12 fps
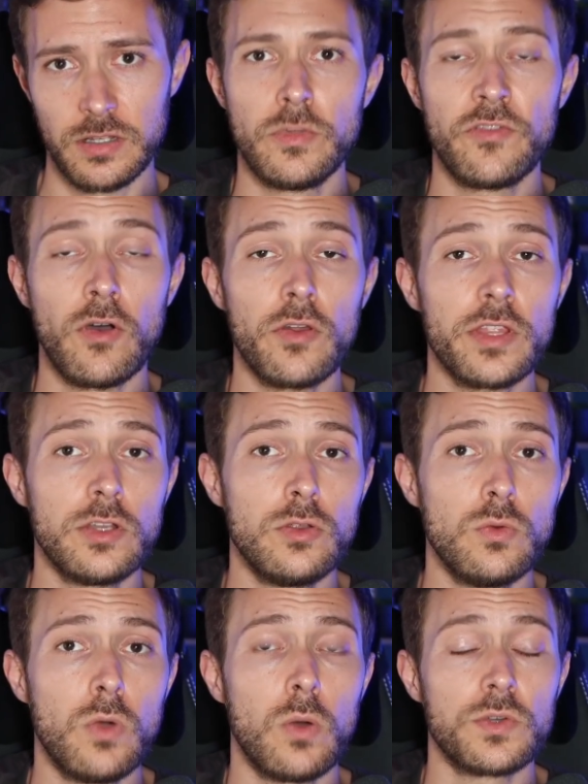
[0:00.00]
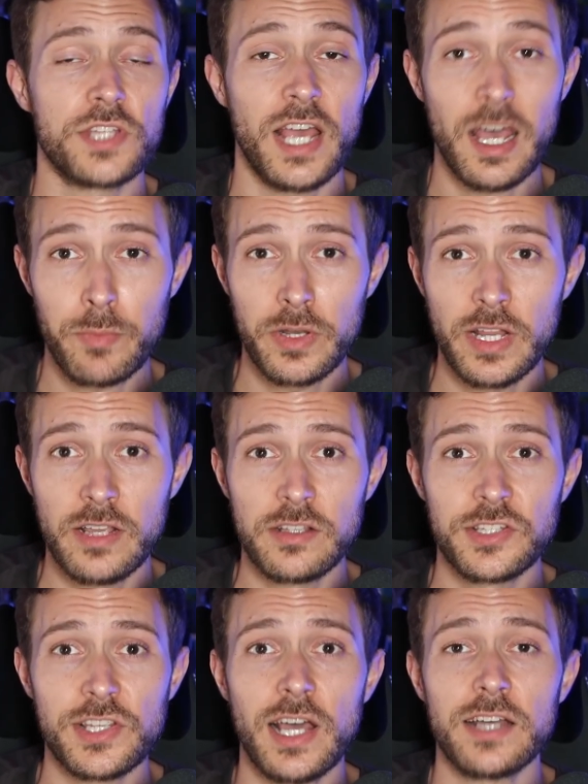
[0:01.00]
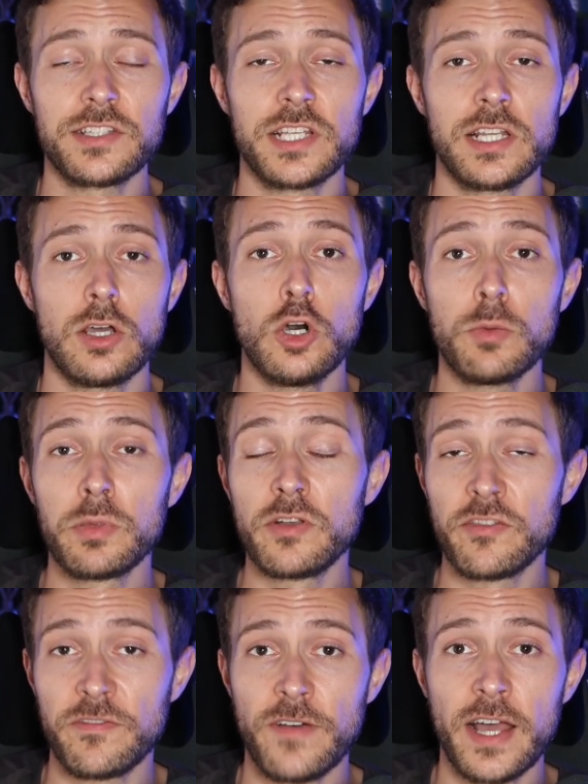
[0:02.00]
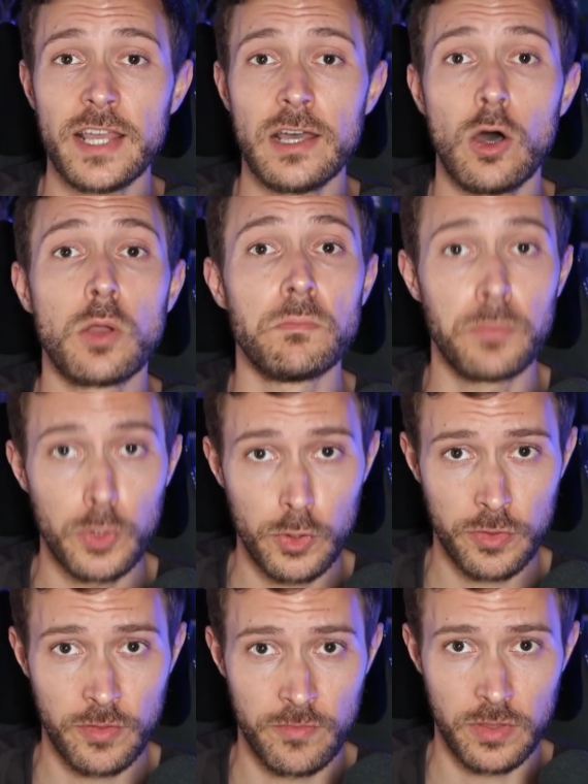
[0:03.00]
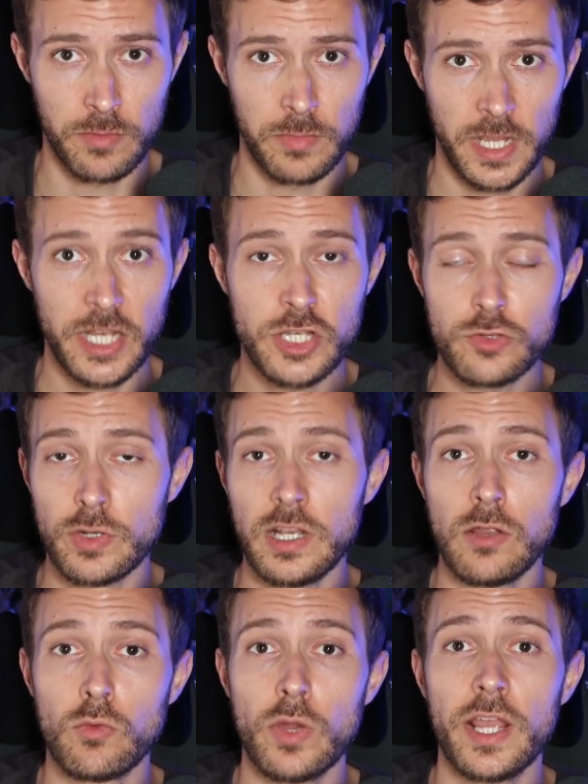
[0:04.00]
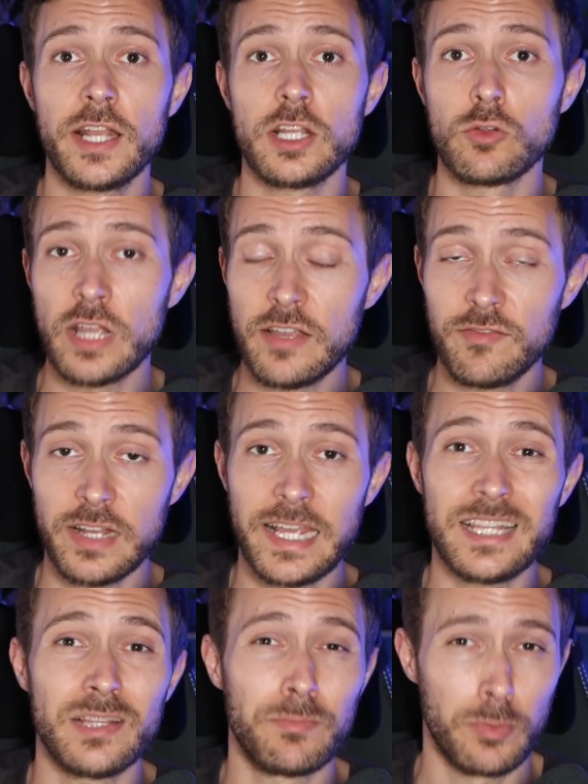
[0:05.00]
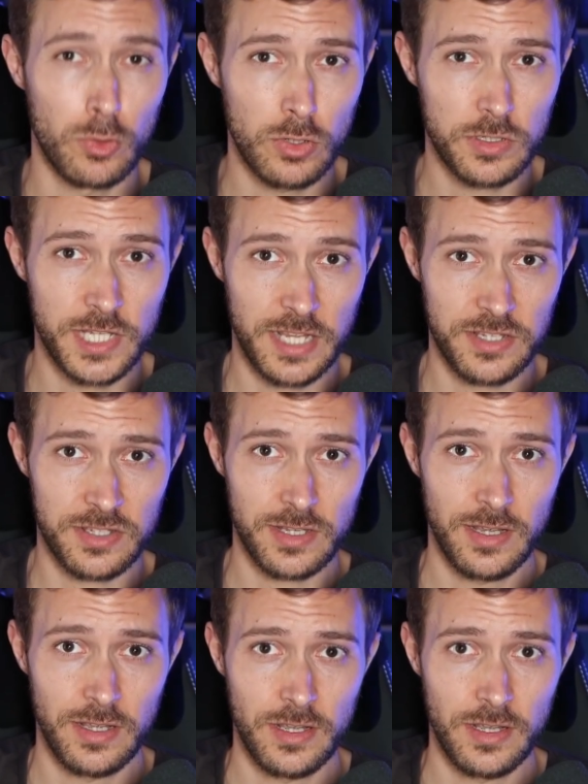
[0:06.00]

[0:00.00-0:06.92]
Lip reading: Before they knew what was happening, Sartin opened fire on both of them, injuring Lorraine gravely in the process.